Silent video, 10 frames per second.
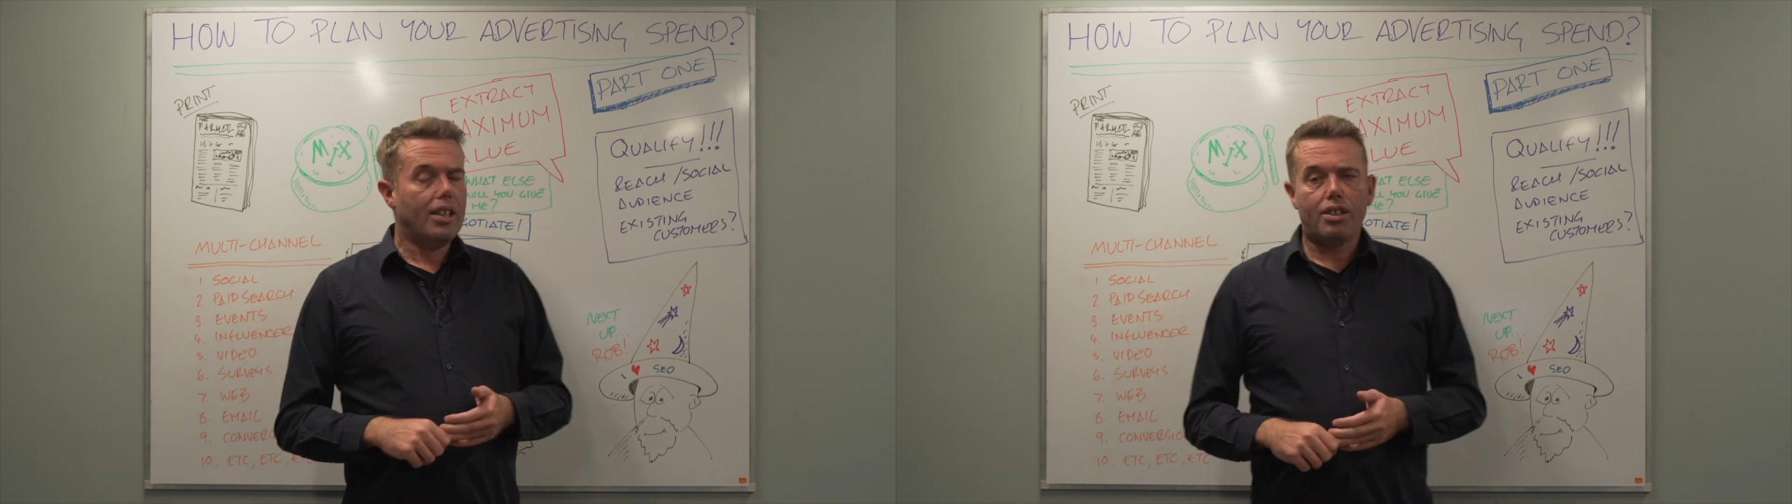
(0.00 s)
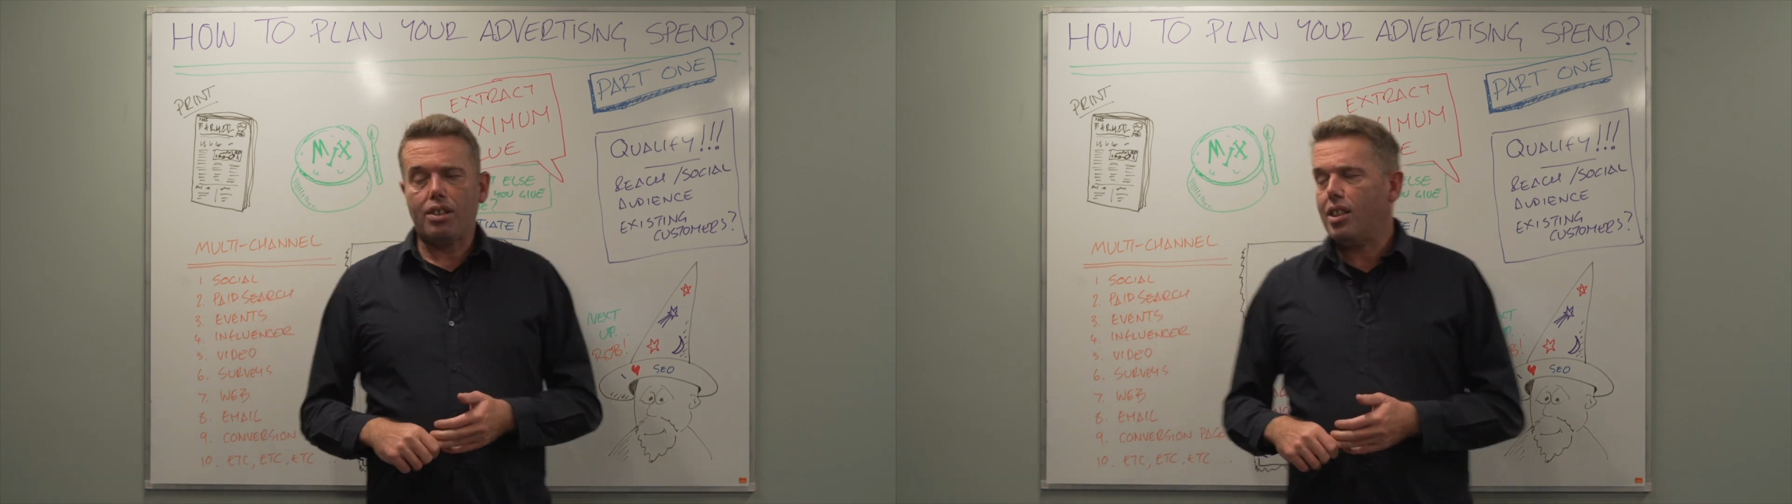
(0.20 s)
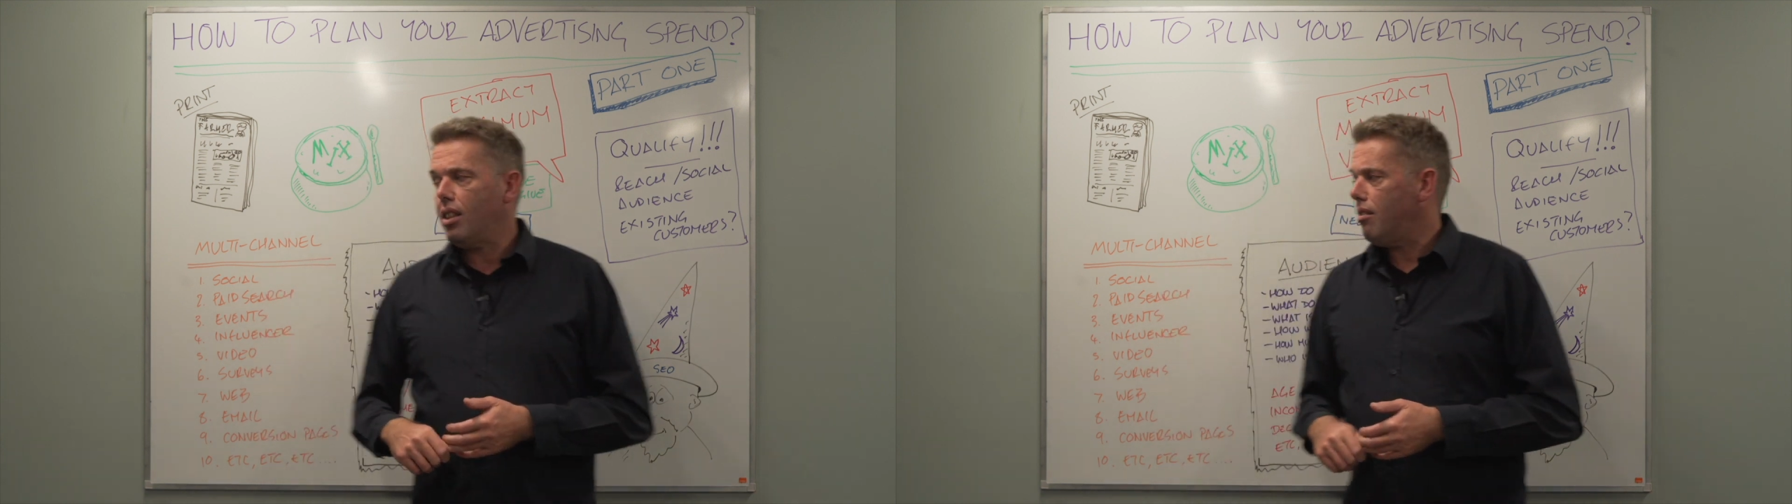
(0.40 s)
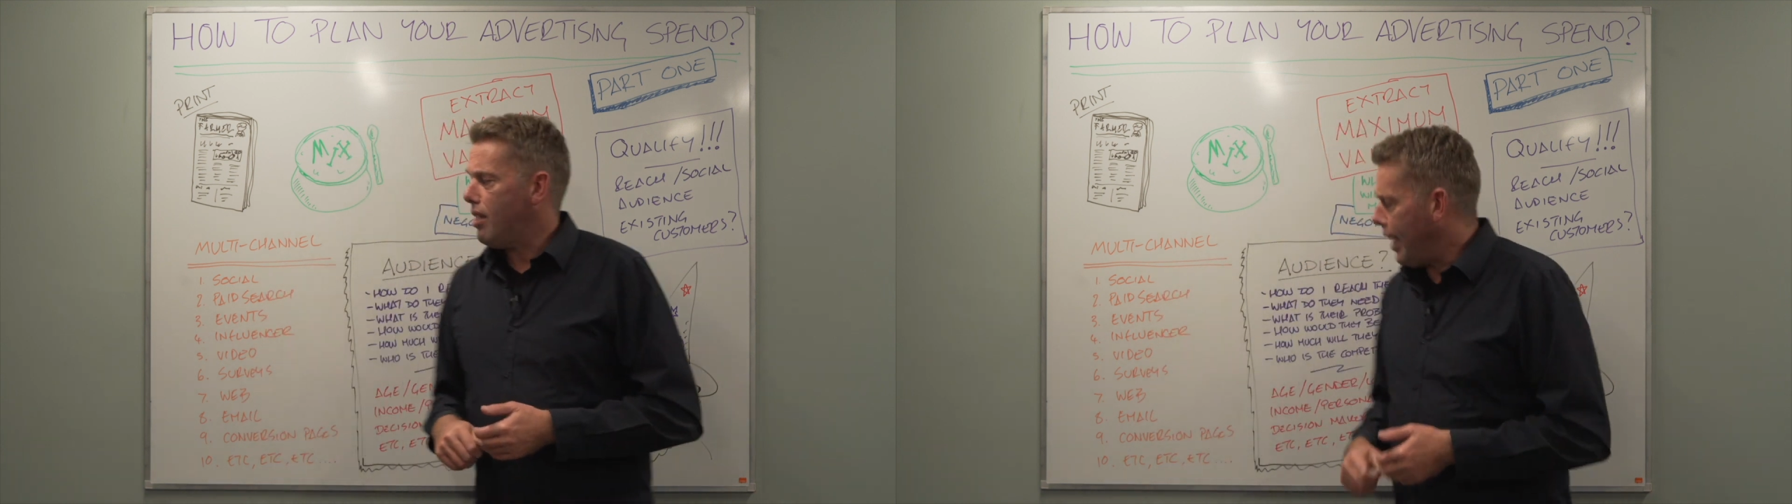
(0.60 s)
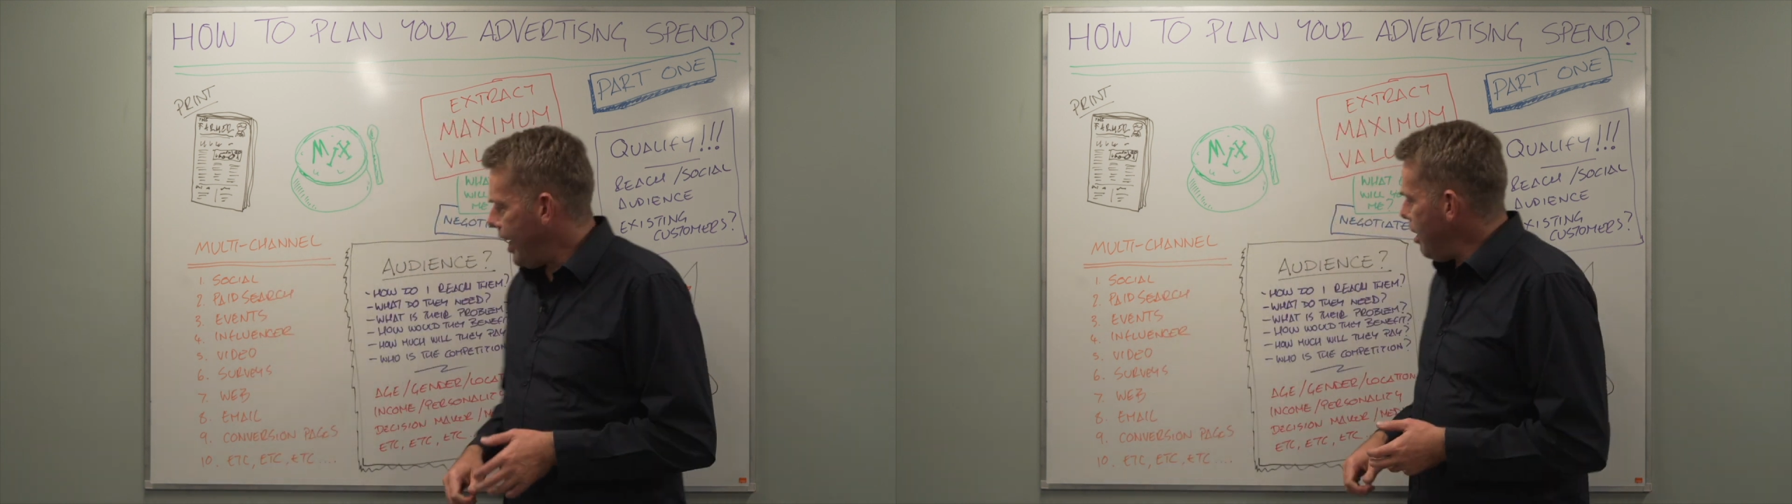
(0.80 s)
So
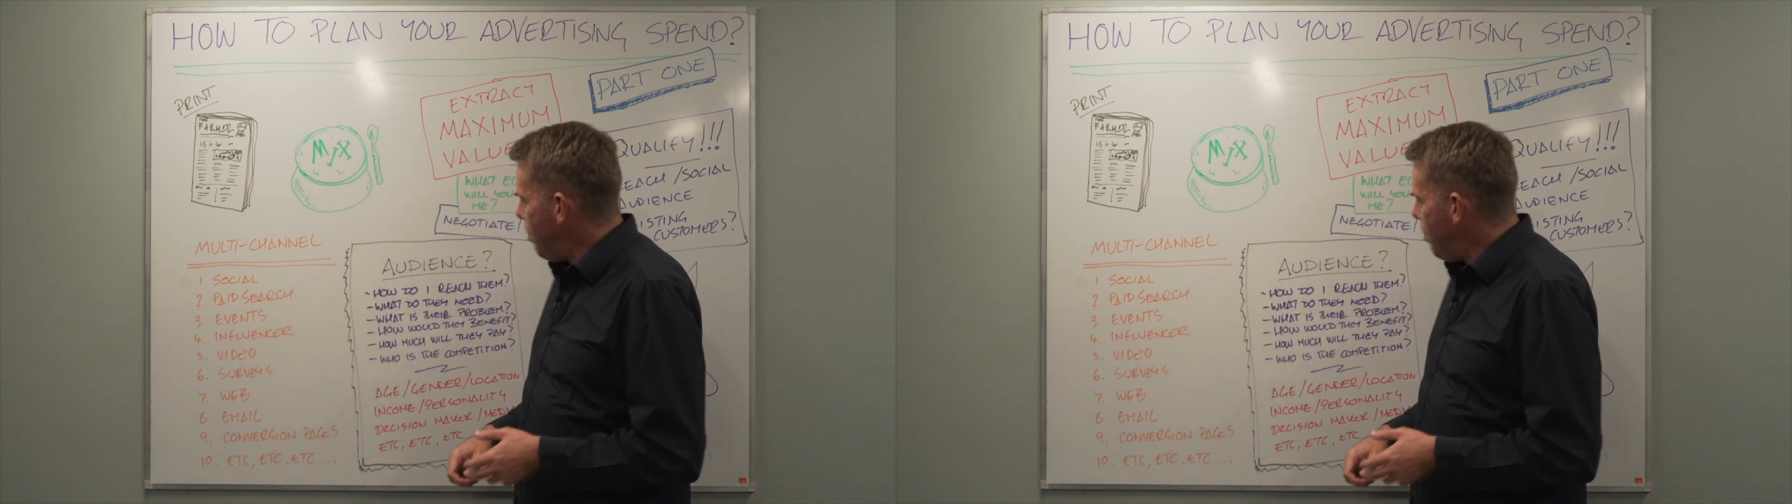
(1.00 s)
the key